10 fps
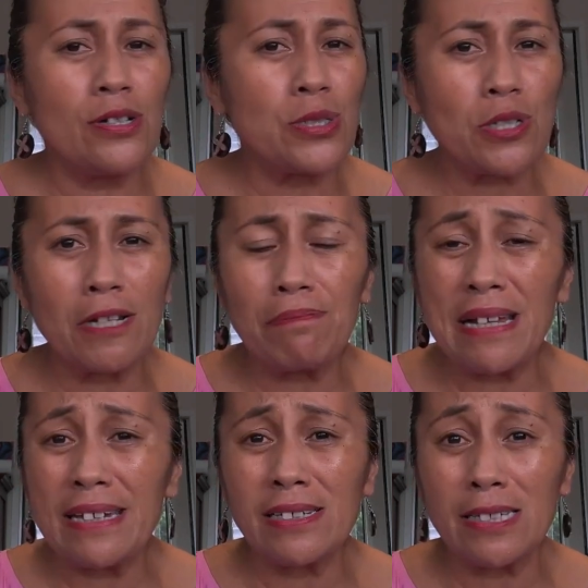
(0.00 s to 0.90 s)
Australia
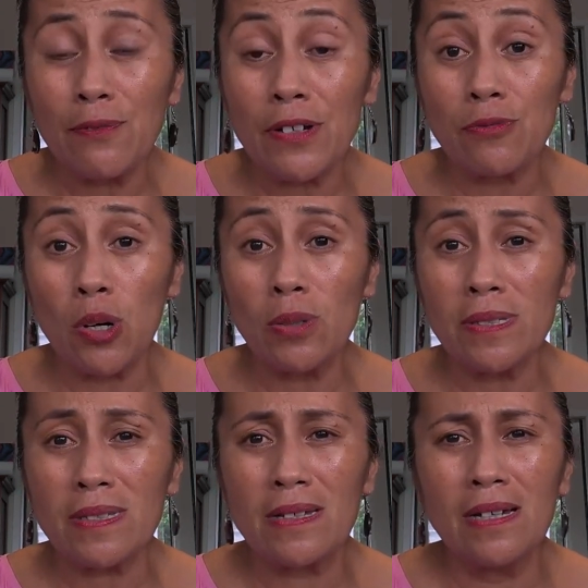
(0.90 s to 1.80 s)
playing different
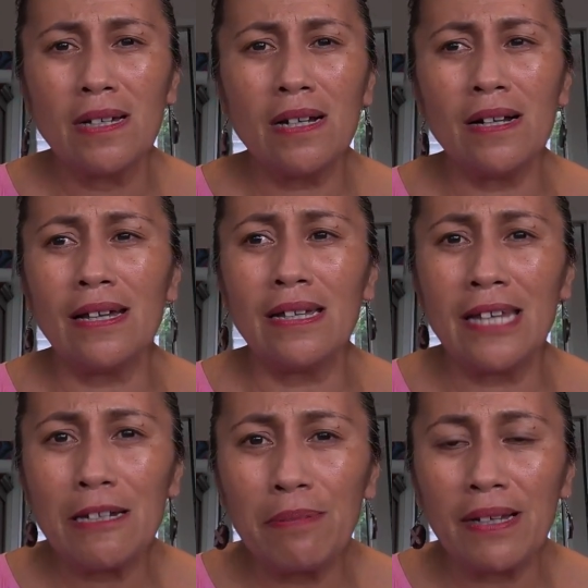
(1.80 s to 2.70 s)
roles uh,
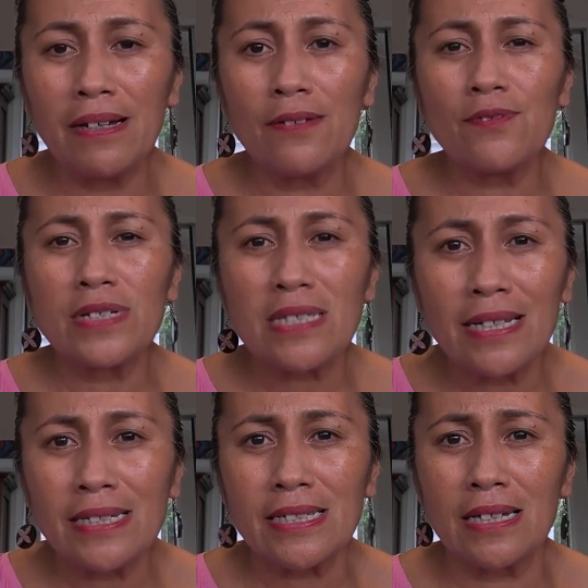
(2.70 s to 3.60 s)
enabler,
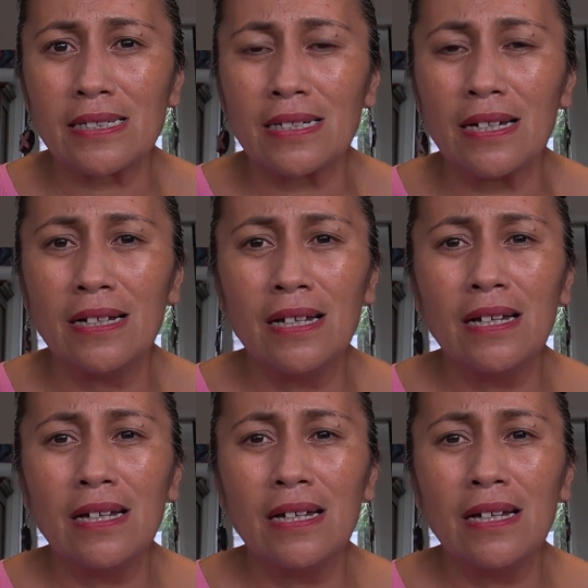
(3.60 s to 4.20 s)
facilitator,